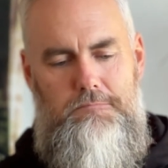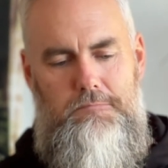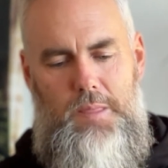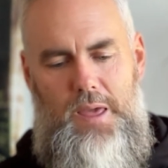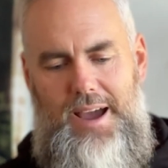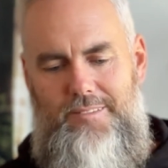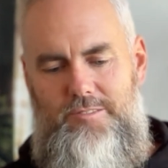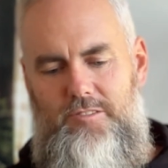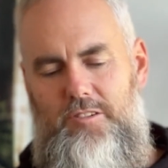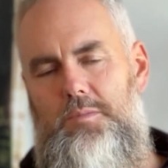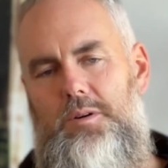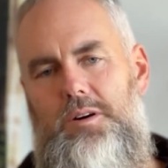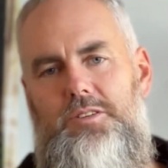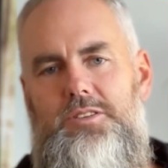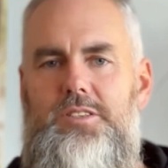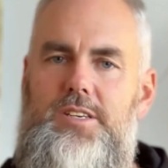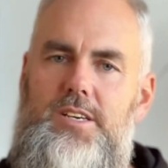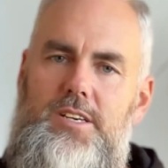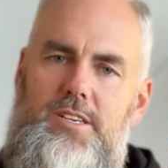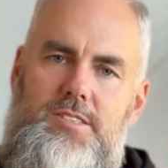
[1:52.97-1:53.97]
after about
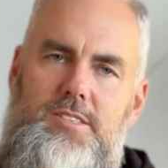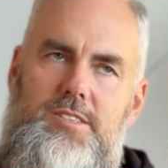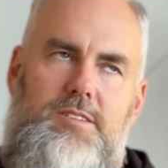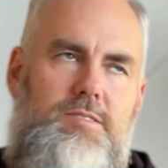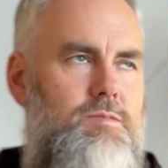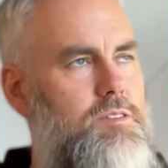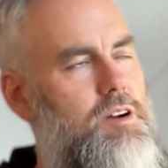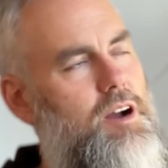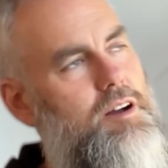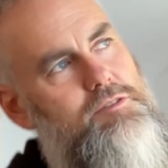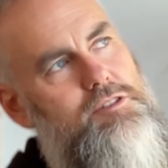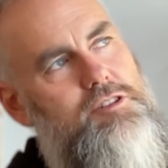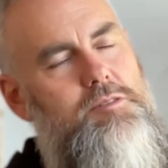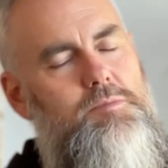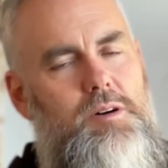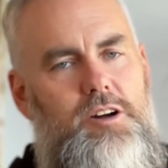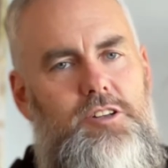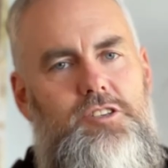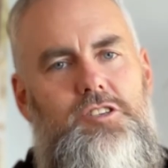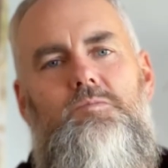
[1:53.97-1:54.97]
2
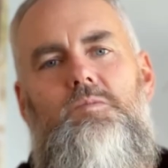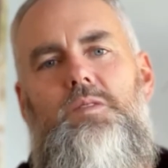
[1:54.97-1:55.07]
months,